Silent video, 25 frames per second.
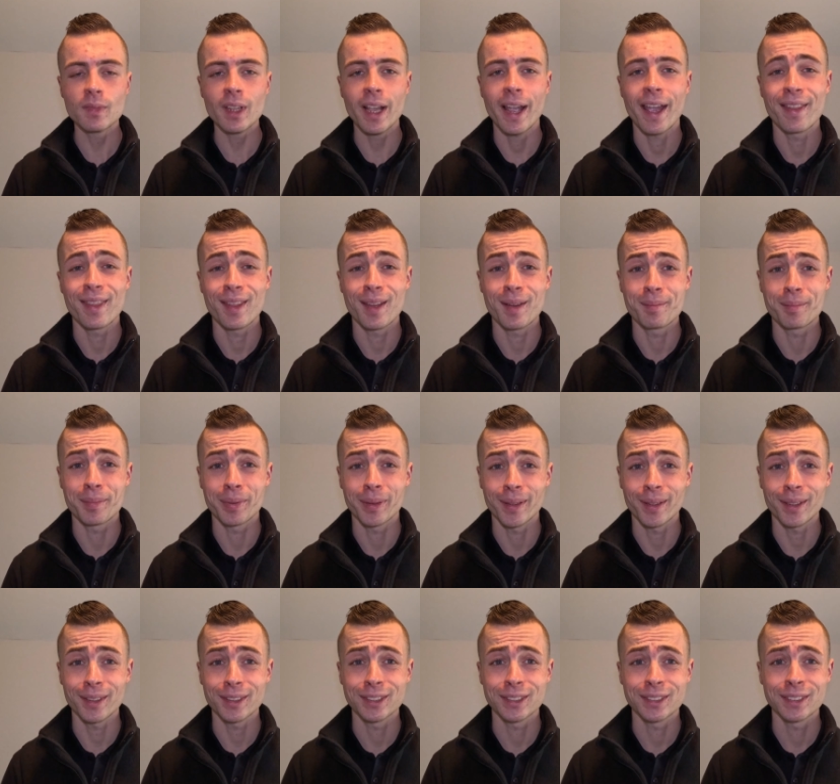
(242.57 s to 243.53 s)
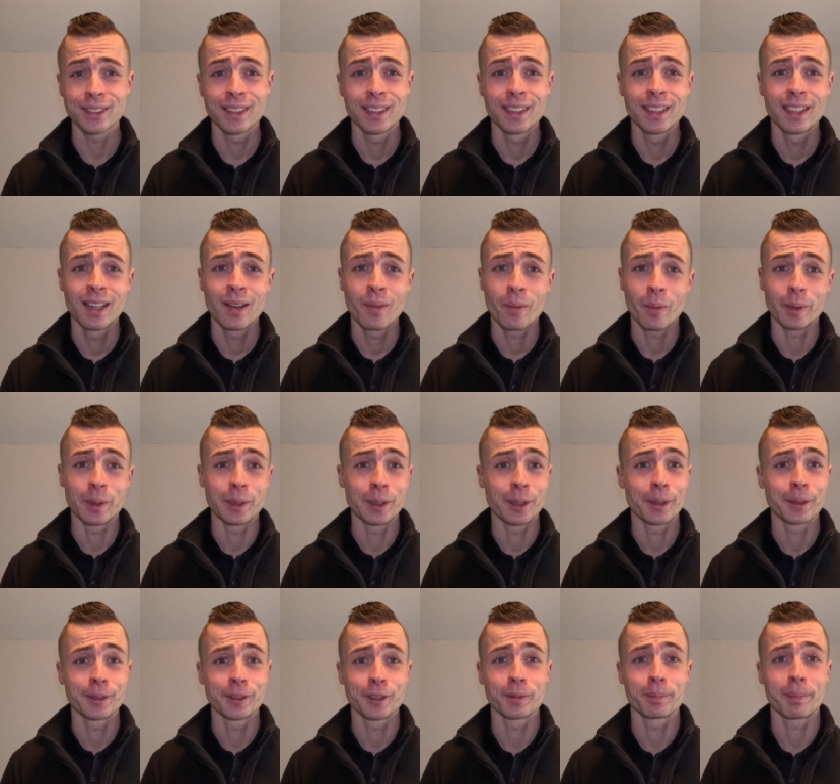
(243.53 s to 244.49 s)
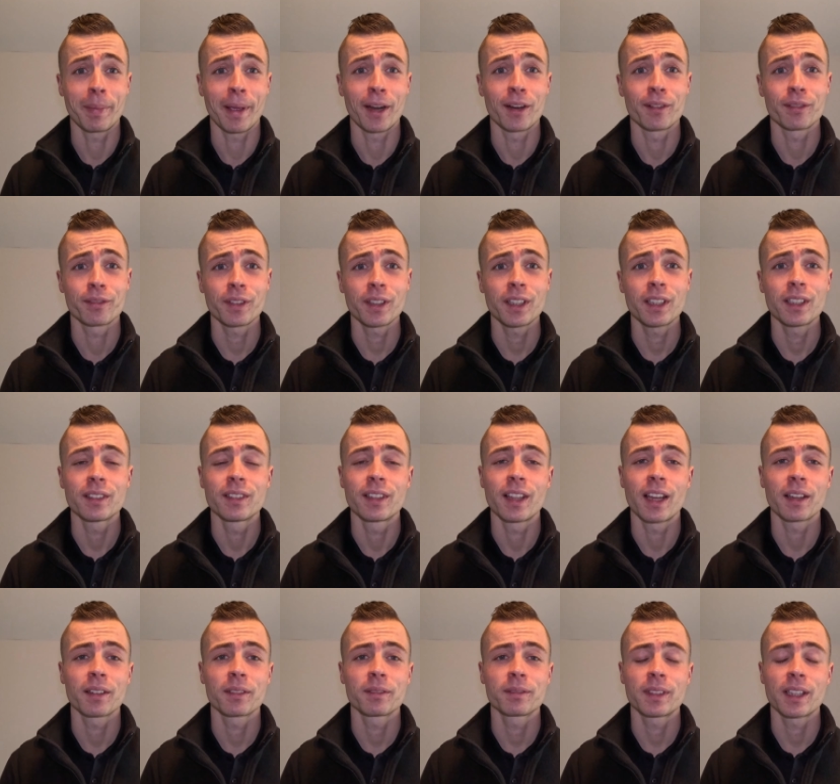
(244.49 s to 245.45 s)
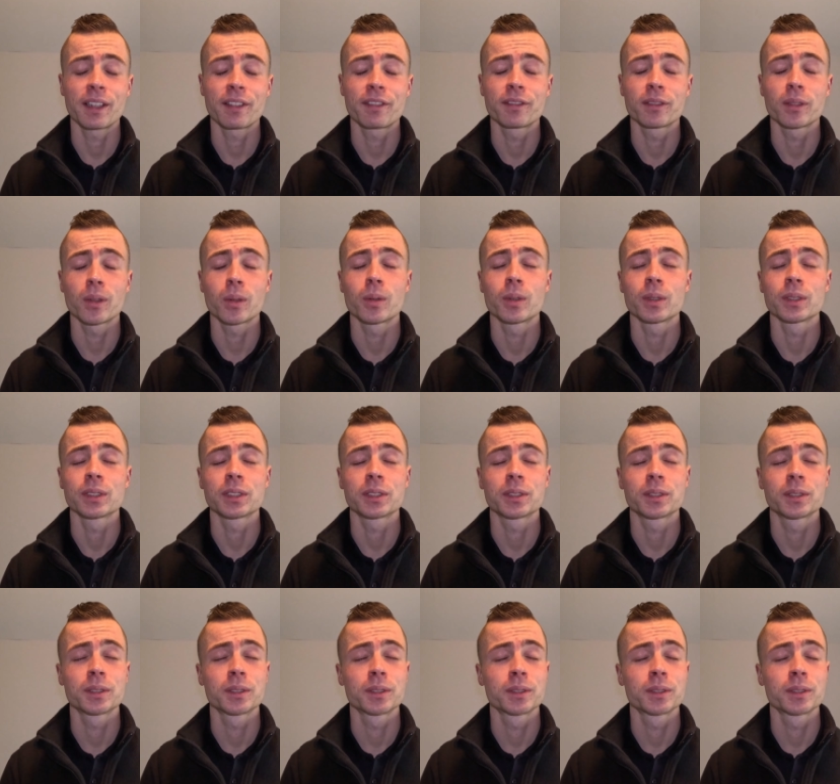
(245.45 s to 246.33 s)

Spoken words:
And then plus, when you're in your bare feet and that floor is